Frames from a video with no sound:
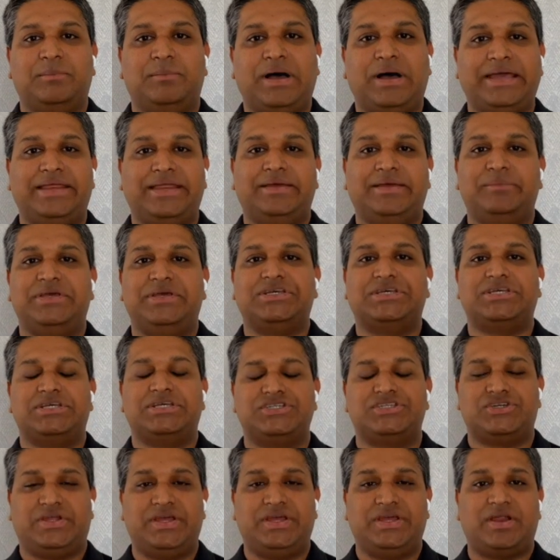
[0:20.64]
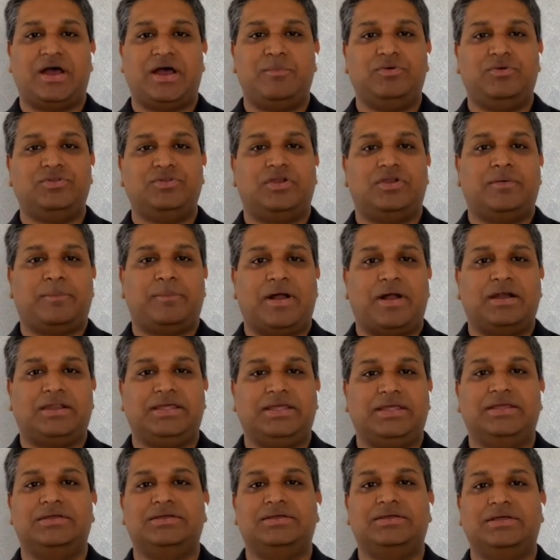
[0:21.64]
My name is Sriram
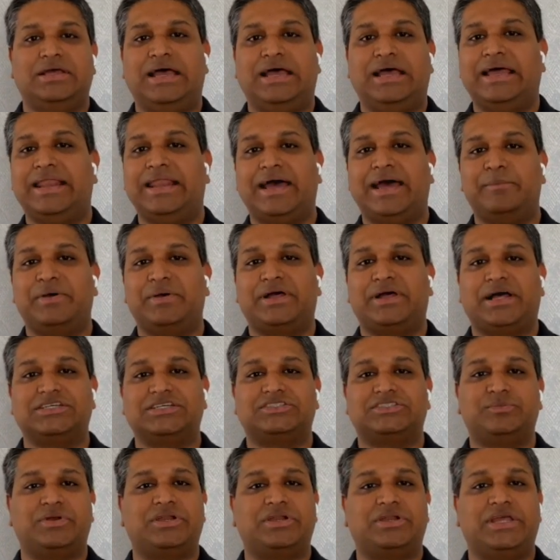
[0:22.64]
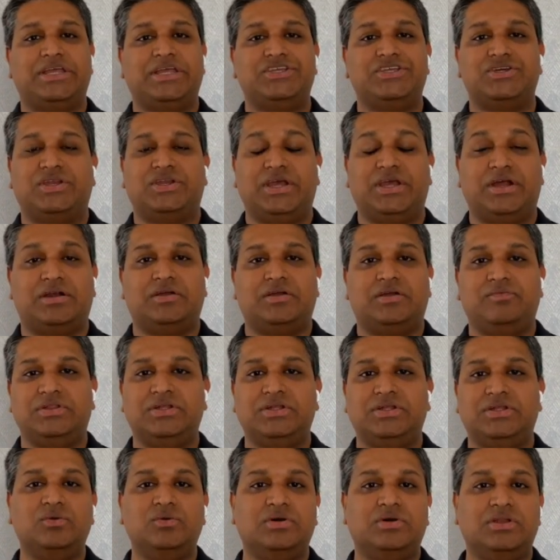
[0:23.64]
Nudrapati, and I'm a customer engineer
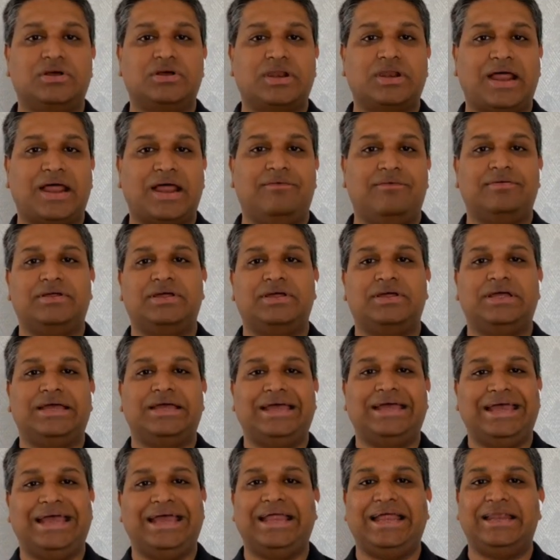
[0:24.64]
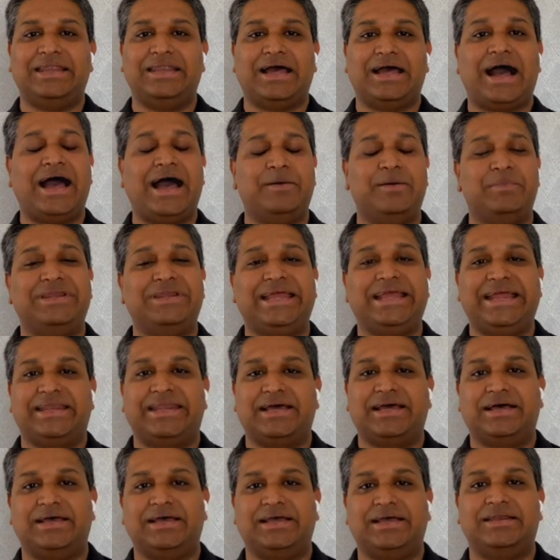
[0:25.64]
with Google Cloud, and I'm a
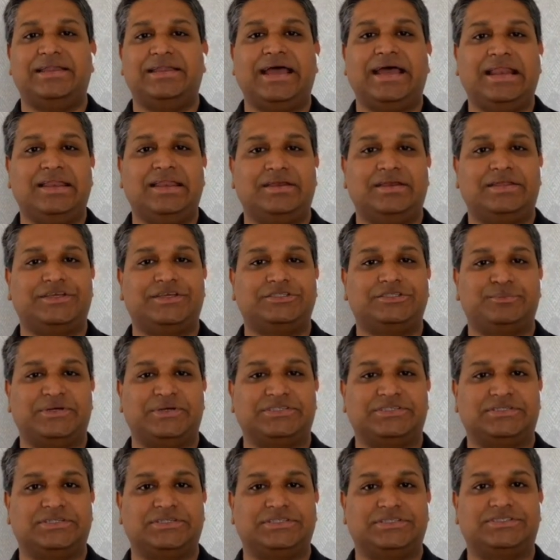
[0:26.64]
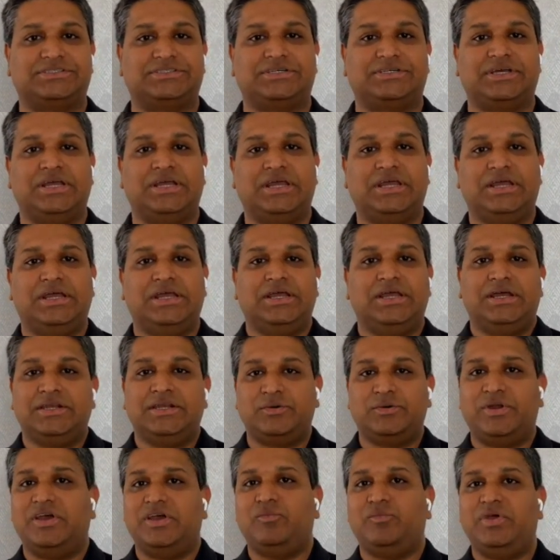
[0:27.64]
data and analytics specialist.
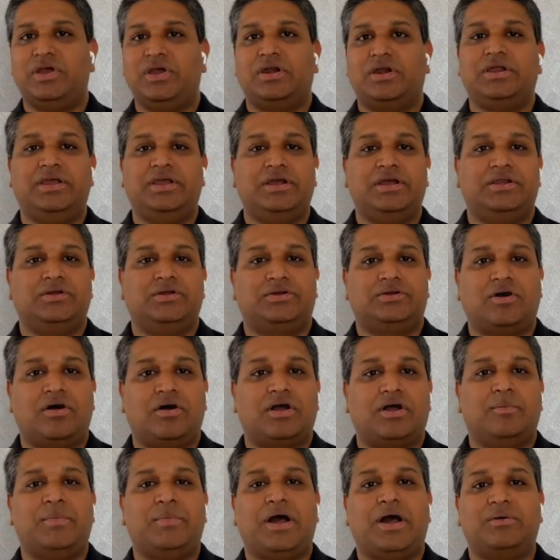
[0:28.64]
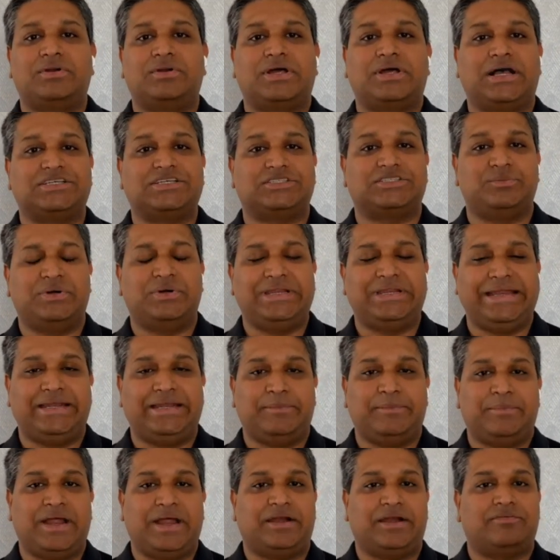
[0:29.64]
Today, we are here to talk about customer
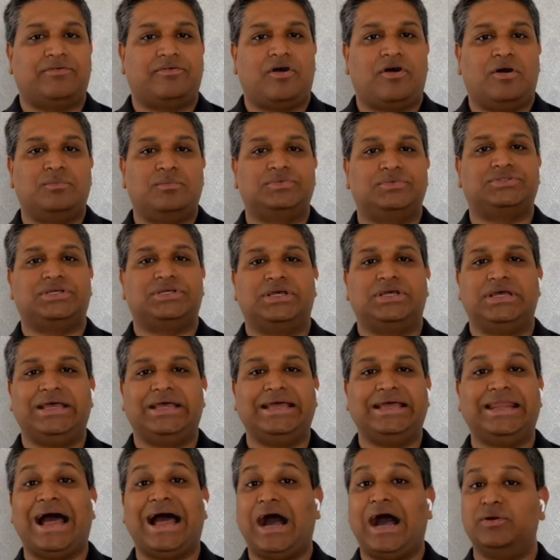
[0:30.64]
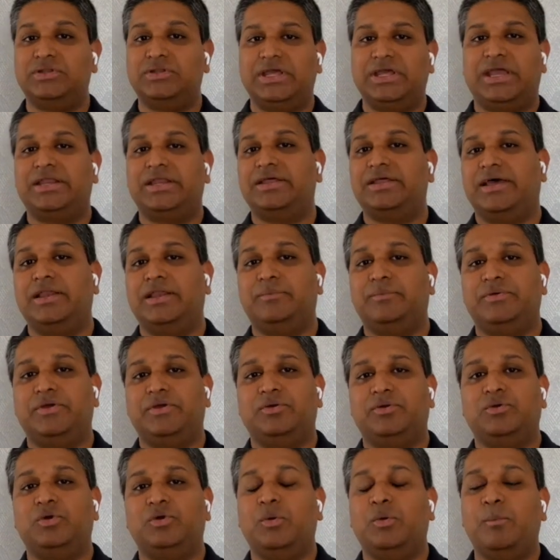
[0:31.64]
data platforms and how they can help
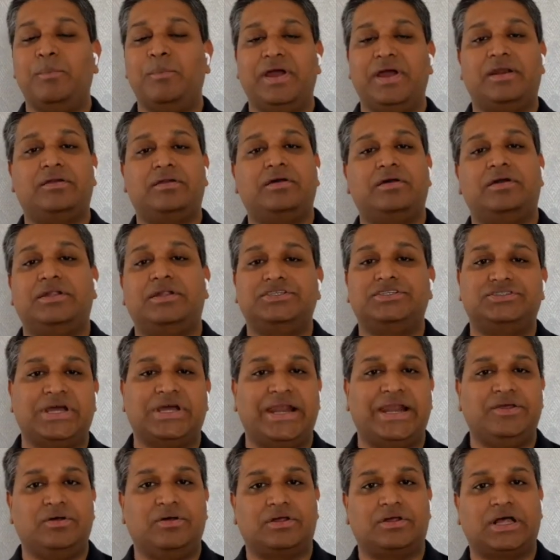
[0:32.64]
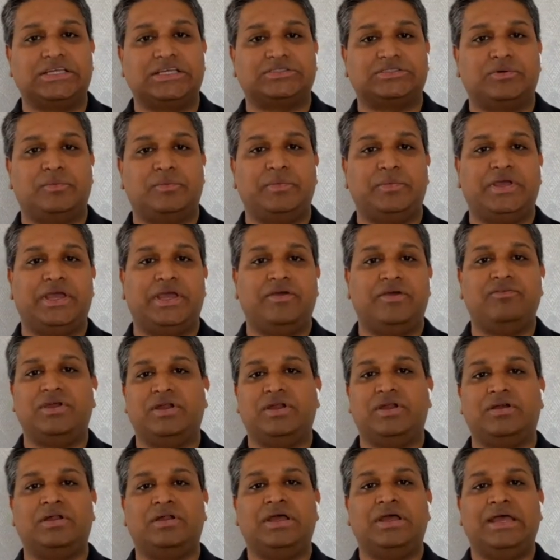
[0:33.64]
you better understand your customer
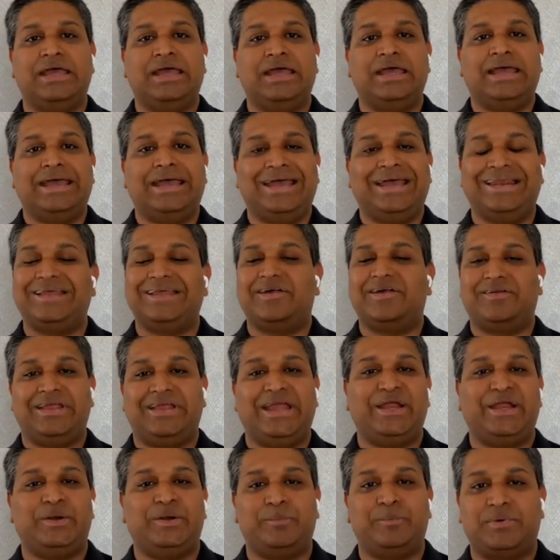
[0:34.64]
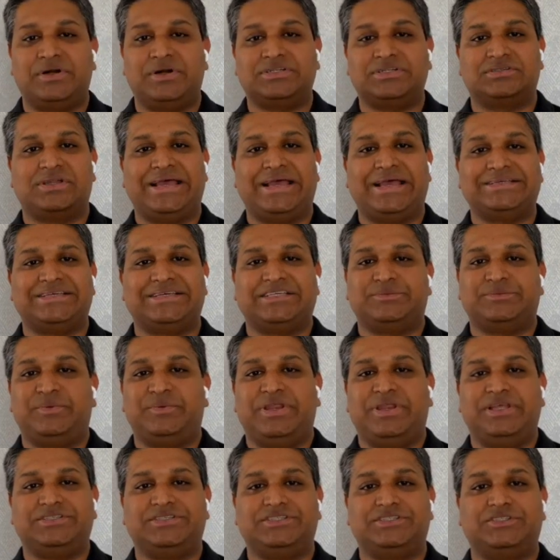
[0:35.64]
behavior and create personalized
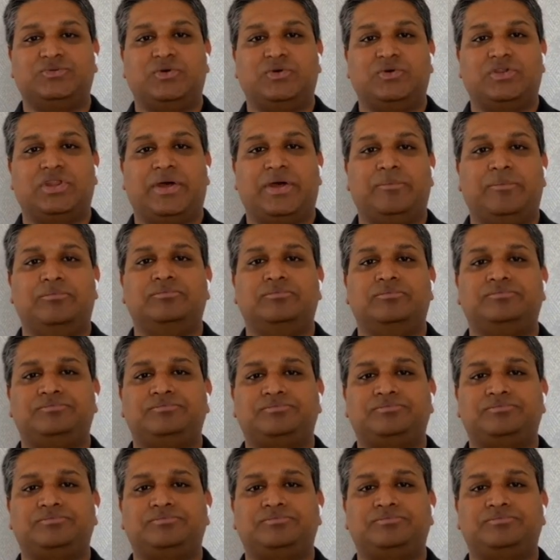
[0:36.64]
experiences for them.